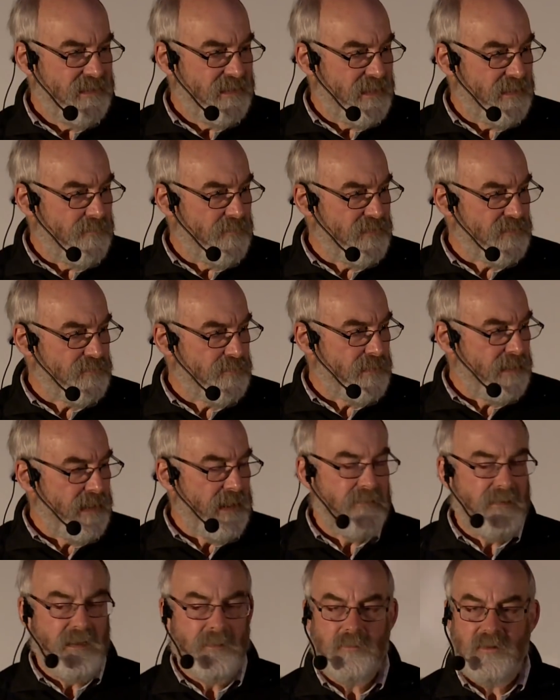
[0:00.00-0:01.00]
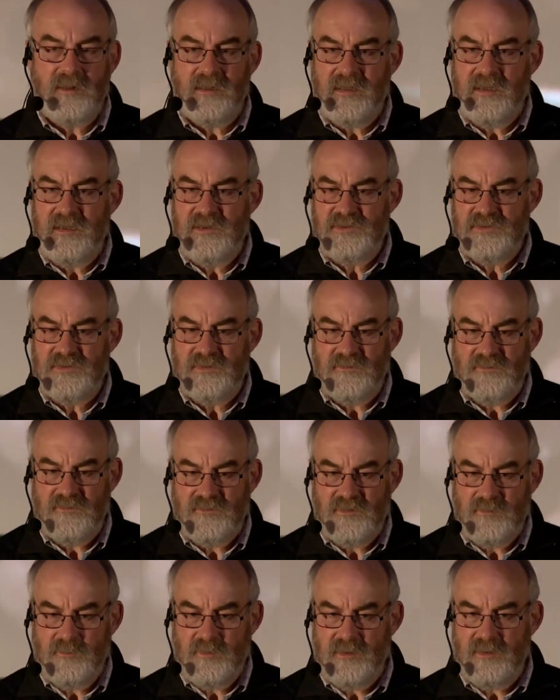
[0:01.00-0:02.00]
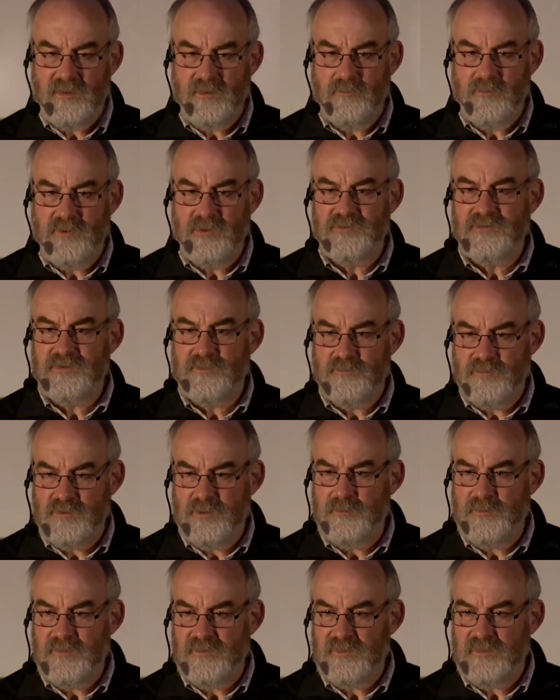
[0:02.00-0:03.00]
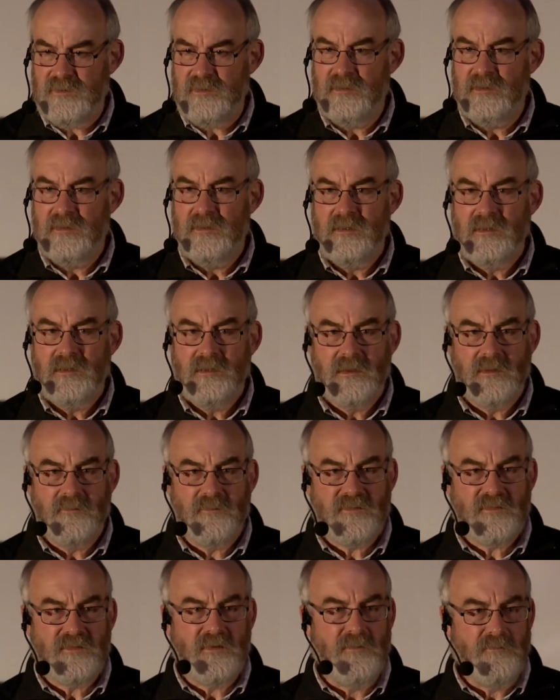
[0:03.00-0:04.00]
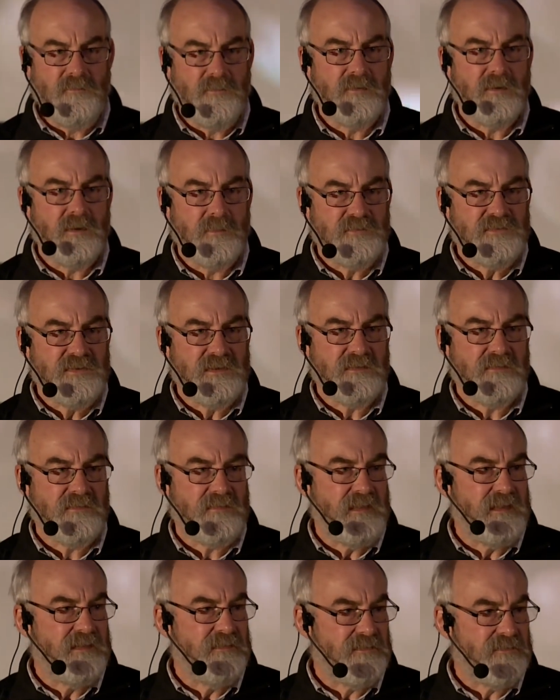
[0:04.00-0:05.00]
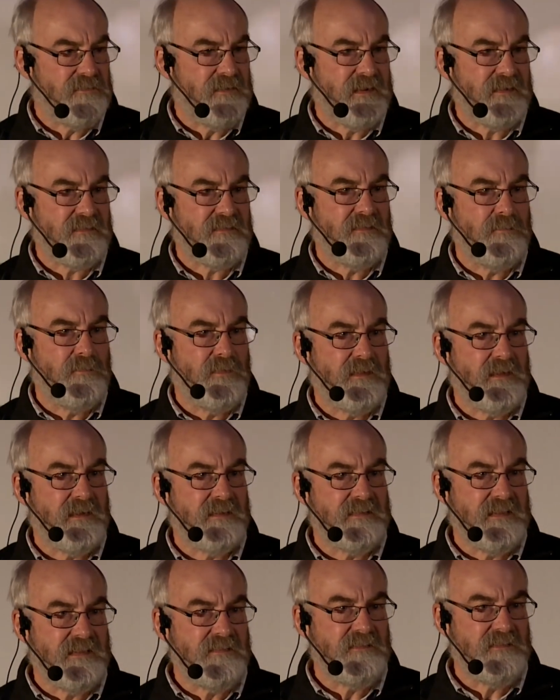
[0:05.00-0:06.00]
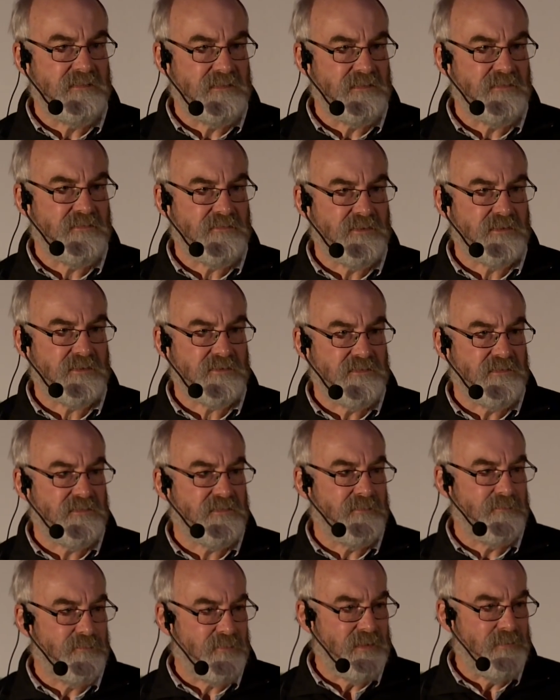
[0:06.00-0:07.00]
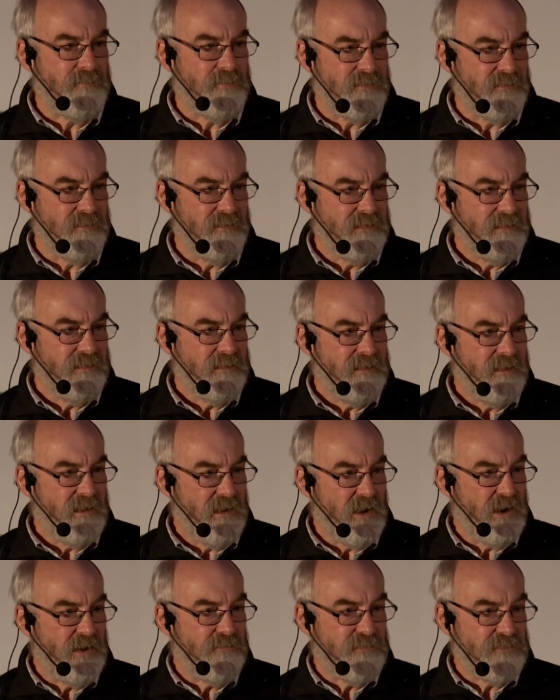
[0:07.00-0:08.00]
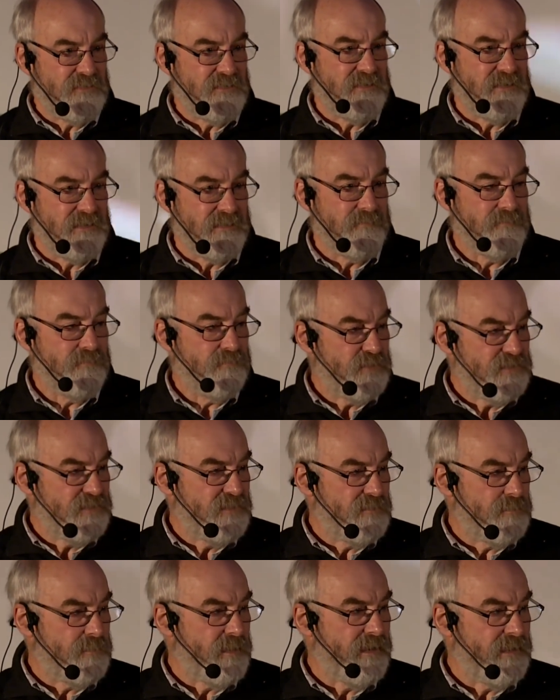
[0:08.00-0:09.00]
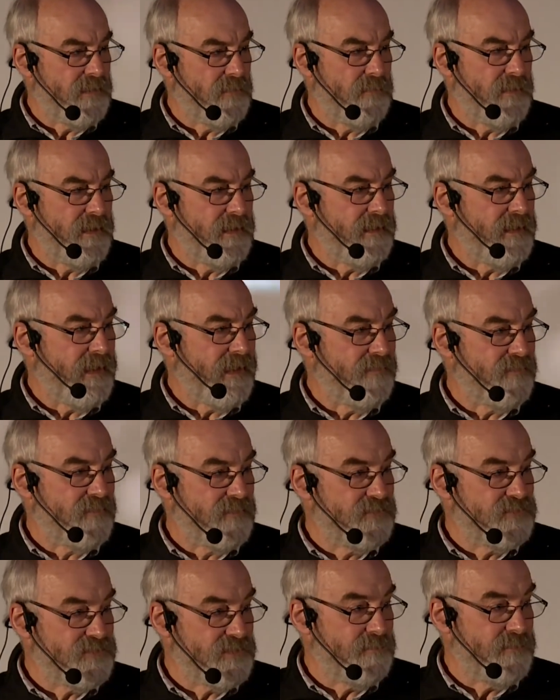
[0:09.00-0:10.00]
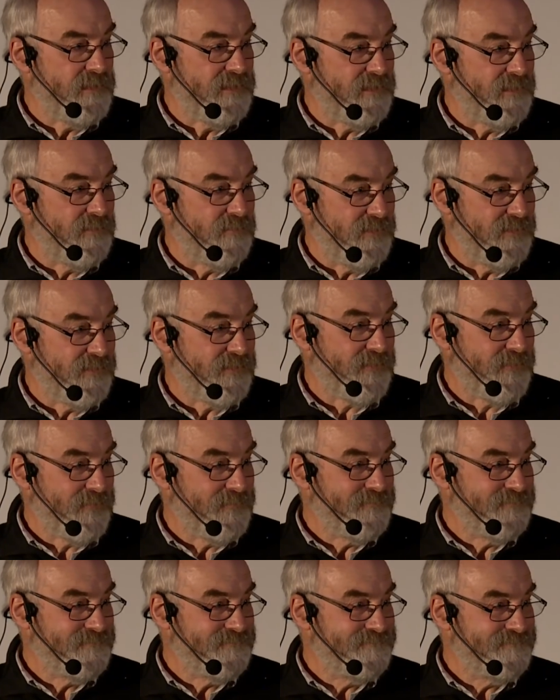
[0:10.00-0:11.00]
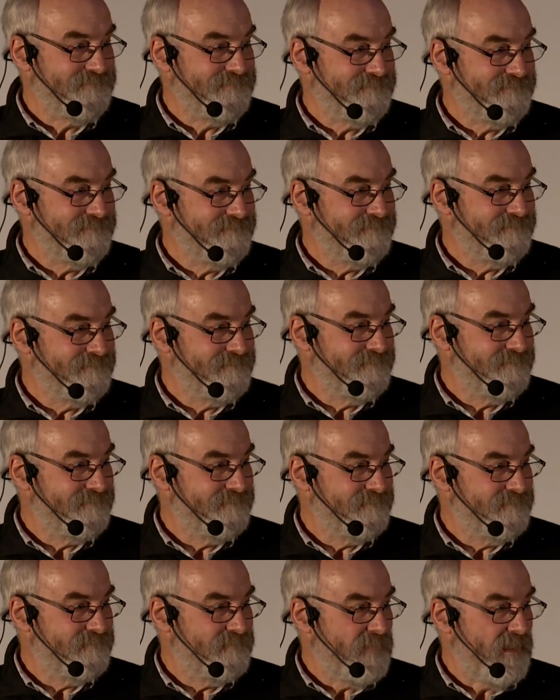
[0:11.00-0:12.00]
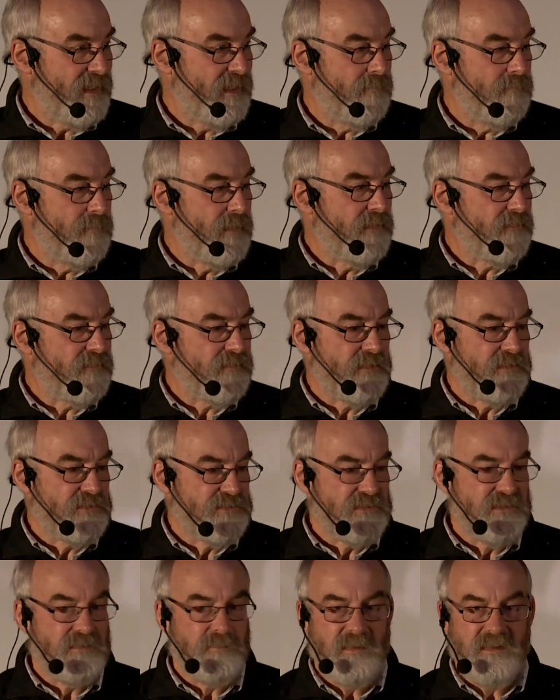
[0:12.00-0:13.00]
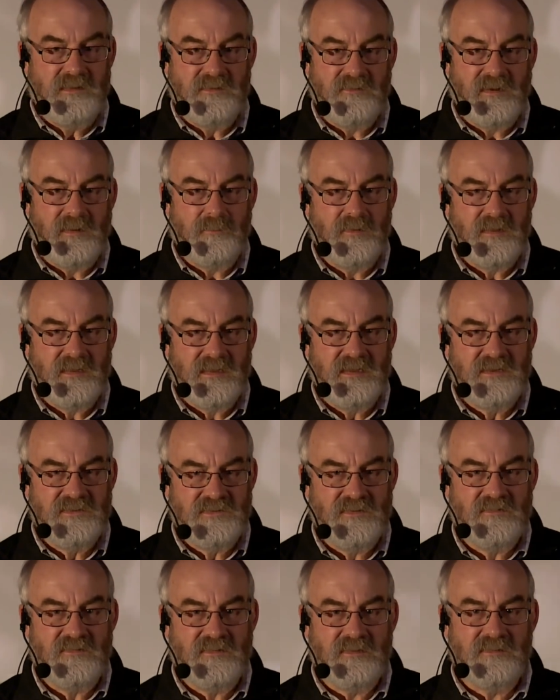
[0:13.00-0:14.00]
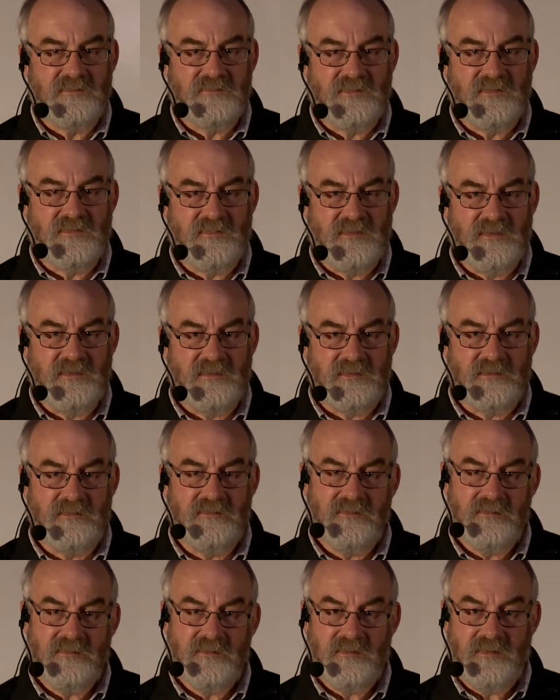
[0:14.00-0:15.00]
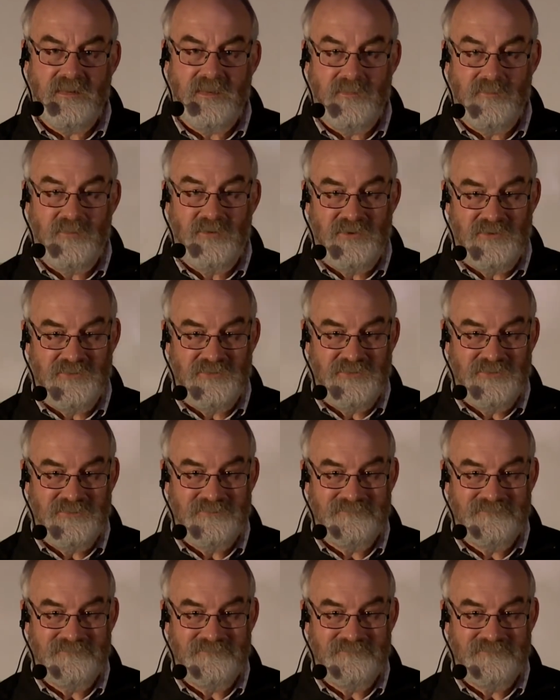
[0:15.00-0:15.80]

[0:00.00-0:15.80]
in which we allow applications to be the emergent property of software objects interacting with identity structures in people over time, which is, by the way, how social media works. Yeah, most social media applications aren't designed, they emerge.